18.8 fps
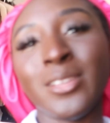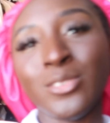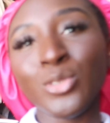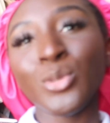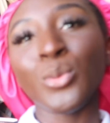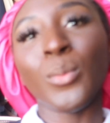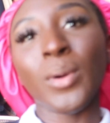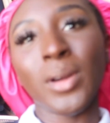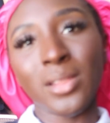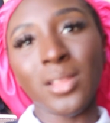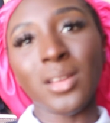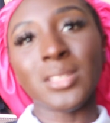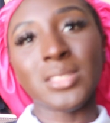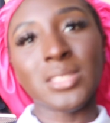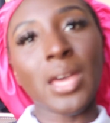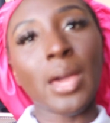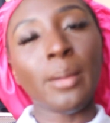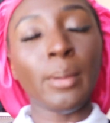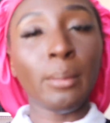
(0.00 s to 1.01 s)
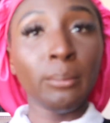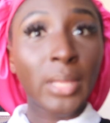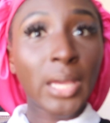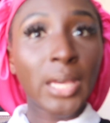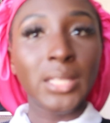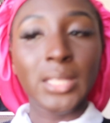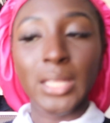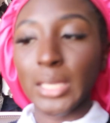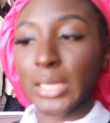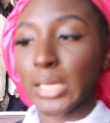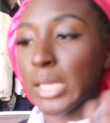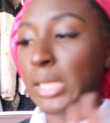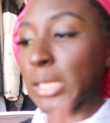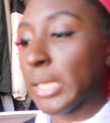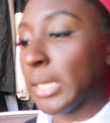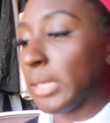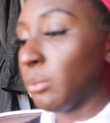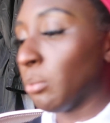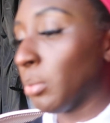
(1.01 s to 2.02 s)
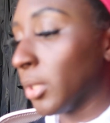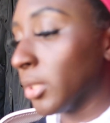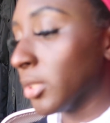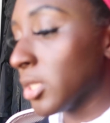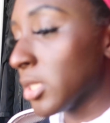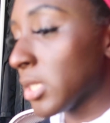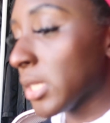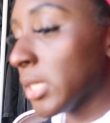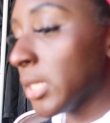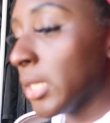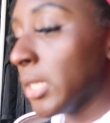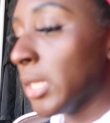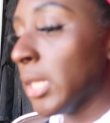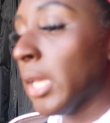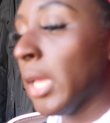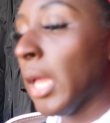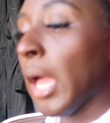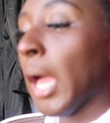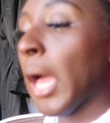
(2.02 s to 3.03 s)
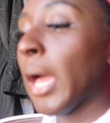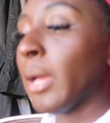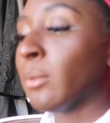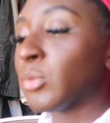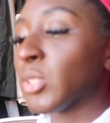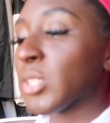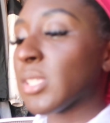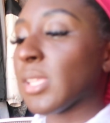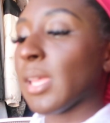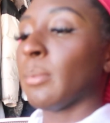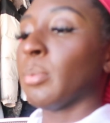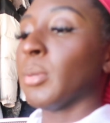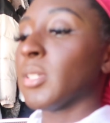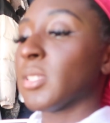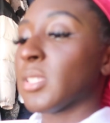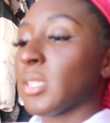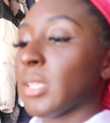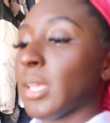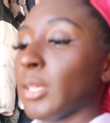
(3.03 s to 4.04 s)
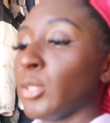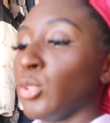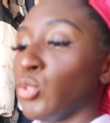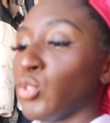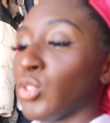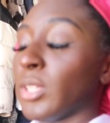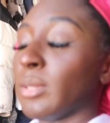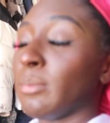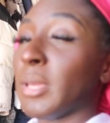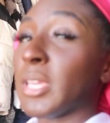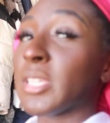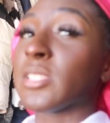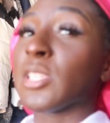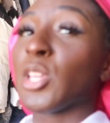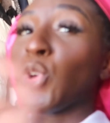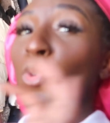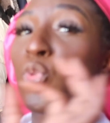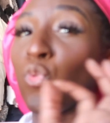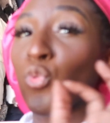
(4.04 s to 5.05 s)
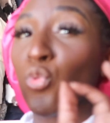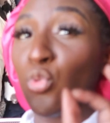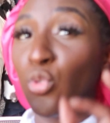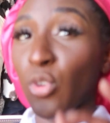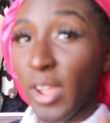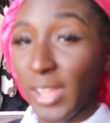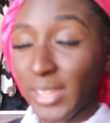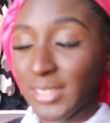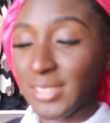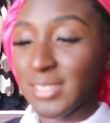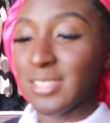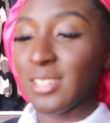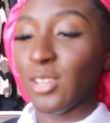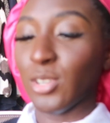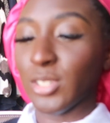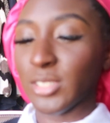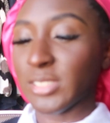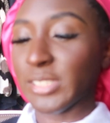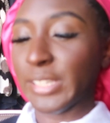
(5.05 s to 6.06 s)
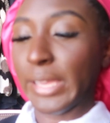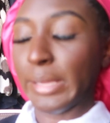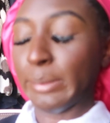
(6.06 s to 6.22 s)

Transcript: I do well on time. I'm not like a late person. I'm just that person that usually makes it right on